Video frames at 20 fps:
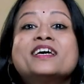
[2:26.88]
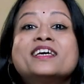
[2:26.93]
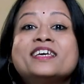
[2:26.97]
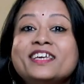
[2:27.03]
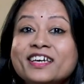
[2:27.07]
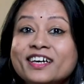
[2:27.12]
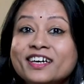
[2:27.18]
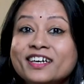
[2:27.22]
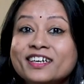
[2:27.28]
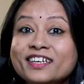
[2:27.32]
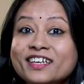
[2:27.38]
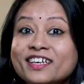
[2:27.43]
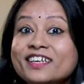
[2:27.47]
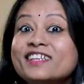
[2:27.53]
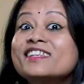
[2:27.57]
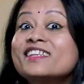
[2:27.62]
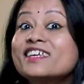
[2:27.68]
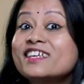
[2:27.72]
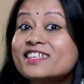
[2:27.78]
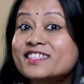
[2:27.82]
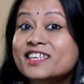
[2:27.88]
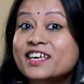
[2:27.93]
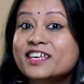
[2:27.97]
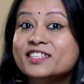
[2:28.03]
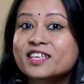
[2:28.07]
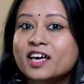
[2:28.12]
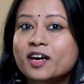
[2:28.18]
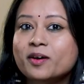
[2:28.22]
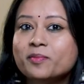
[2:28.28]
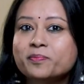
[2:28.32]
Here in this
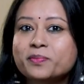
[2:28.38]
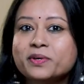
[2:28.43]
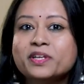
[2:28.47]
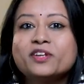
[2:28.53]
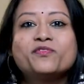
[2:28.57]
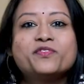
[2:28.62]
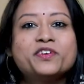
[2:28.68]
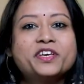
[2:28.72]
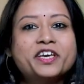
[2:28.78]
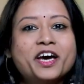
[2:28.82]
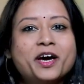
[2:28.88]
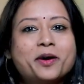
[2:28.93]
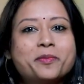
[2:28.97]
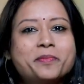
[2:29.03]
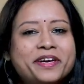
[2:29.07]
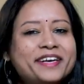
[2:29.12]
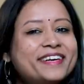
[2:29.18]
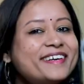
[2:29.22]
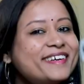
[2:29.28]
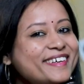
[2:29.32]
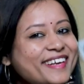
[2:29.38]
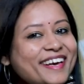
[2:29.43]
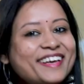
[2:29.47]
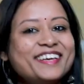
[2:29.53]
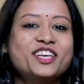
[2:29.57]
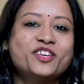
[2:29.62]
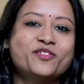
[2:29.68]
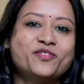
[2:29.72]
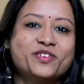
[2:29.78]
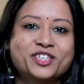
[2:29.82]
example, we have made
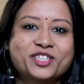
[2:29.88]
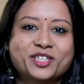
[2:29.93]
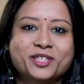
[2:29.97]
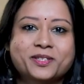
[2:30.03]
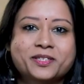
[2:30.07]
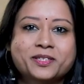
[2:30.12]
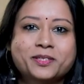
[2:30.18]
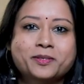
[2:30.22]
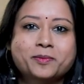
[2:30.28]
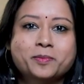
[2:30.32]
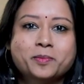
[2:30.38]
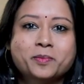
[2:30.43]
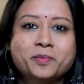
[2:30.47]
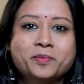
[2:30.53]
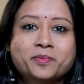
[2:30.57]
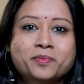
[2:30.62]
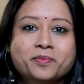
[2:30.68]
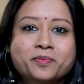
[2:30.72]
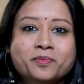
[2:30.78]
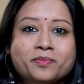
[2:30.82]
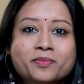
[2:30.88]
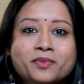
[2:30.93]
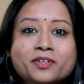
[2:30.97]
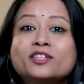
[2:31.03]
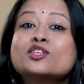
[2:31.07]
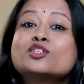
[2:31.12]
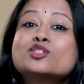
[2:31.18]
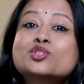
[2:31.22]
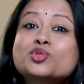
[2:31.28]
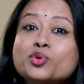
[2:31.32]
10 divisions.
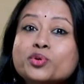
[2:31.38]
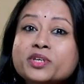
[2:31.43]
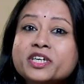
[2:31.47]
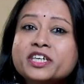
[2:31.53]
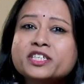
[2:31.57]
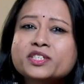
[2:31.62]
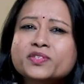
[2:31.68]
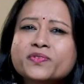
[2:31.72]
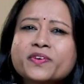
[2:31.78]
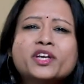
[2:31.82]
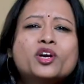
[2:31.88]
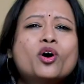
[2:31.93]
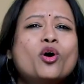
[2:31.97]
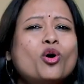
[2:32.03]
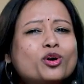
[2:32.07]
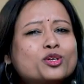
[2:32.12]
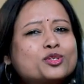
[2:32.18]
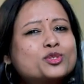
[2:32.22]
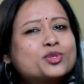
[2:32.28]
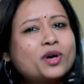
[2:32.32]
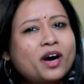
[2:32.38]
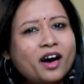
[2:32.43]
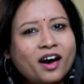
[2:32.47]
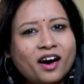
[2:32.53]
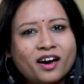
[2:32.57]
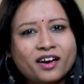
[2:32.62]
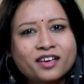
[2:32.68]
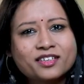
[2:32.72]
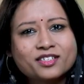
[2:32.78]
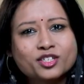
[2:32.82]
The students were also
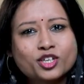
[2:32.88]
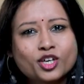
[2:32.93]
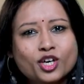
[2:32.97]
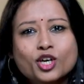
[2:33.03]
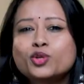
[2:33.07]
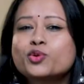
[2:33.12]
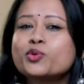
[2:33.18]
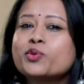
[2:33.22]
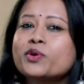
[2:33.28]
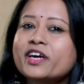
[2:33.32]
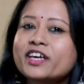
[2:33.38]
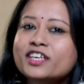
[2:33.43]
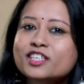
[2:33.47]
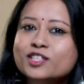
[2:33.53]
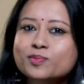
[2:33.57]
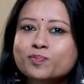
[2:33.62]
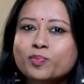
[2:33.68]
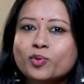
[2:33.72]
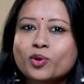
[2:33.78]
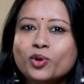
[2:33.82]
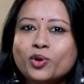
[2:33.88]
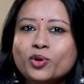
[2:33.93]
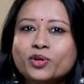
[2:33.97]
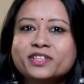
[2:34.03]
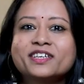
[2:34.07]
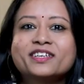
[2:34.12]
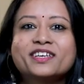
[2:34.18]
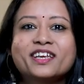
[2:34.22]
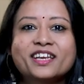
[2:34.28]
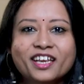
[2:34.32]
asked to explore
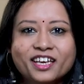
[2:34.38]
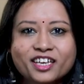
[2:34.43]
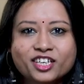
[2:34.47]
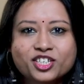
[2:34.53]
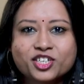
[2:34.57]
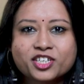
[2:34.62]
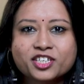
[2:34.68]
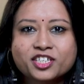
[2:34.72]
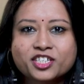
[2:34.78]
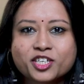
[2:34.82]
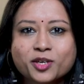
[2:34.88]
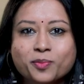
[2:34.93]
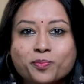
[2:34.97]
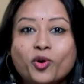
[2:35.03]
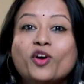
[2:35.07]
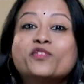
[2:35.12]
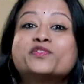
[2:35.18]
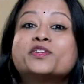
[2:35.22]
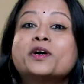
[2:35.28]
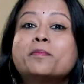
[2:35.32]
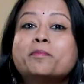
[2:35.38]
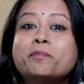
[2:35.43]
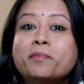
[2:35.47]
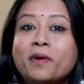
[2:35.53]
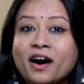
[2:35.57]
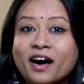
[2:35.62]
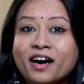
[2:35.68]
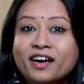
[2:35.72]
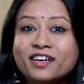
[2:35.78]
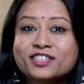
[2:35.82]
the relationship of the
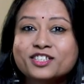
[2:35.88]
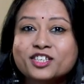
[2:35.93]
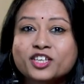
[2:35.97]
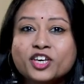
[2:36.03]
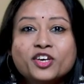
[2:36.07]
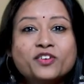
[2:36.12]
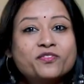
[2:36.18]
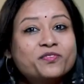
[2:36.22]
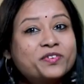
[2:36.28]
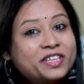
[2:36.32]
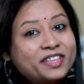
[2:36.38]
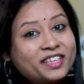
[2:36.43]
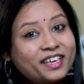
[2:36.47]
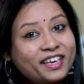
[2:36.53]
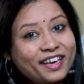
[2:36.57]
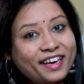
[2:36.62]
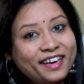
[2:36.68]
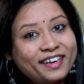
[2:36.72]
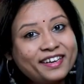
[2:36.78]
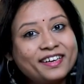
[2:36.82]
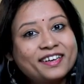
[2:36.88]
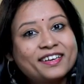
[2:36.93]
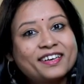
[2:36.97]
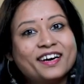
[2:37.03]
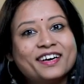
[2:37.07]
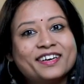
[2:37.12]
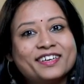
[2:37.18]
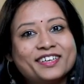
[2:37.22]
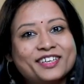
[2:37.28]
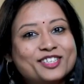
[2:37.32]
parts with the
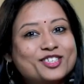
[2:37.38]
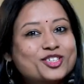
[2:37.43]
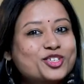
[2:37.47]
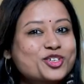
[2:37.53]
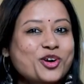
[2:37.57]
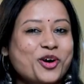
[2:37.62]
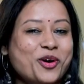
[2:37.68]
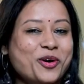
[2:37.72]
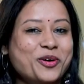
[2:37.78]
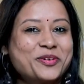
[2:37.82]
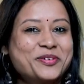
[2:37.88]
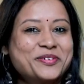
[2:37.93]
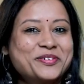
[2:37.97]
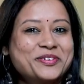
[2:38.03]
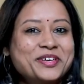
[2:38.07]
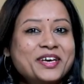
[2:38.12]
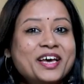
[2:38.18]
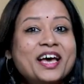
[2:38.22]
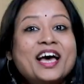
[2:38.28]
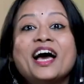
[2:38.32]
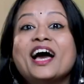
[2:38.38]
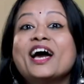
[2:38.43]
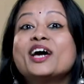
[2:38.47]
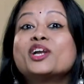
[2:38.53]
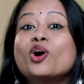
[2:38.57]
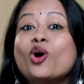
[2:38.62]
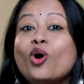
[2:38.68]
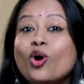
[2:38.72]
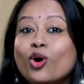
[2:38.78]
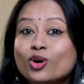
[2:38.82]
entire straw and
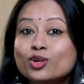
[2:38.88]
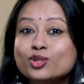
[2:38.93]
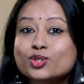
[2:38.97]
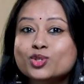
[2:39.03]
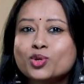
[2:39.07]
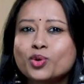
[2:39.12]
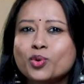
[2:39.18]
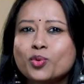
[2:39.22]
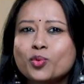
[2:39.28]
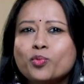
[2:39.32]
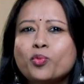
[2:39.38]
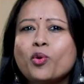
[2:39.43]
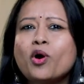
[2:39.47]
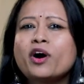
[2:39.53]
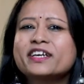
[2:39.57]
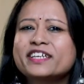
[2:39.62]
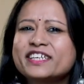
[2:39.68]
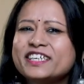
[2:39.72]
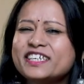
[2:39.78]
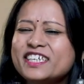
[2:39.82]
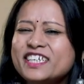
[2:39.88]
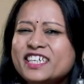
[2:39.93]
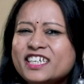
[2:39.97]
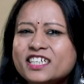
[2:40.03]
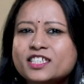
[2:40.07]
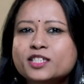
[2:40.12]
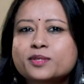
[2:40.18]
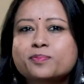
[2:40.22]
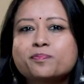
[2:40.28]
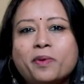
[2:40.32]
also what
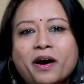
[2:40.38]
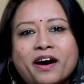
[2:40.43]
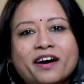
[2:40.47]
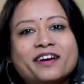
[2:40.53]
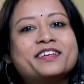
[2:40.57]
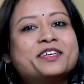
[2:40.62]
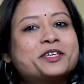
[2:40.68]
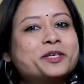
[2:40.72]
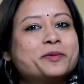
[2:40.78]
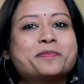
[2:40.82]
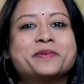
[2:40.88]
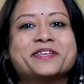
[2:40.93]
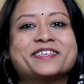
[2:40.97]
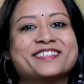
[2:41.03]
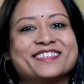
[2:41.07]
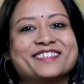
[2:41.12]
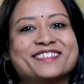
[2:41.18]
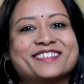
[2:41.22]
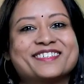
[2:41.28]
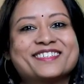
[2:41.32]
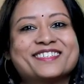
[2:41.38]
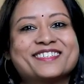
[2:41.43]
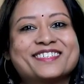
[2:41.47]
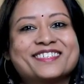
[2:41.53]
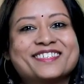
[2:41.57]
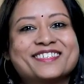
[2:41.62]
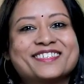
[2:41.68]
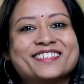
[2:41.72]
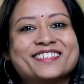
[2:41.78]
each part represents.